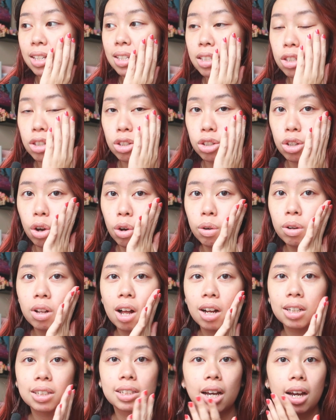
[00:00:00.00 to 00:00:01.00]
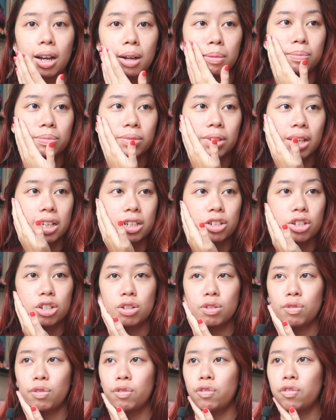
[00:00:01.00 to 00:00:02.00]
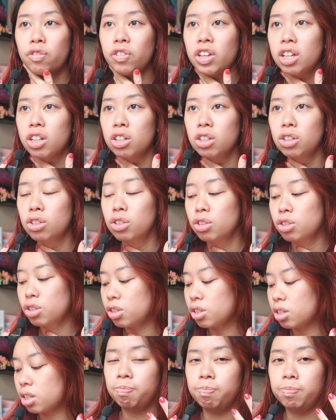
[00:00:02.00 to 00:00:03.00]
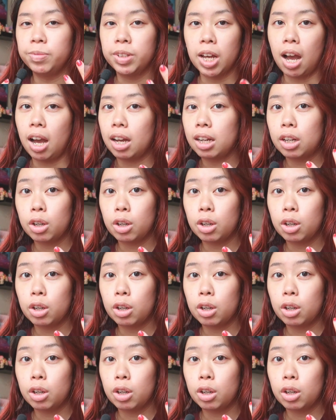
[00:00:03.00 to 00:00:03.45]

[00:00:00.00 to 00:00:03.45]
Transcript: is so clogged up. It just feels not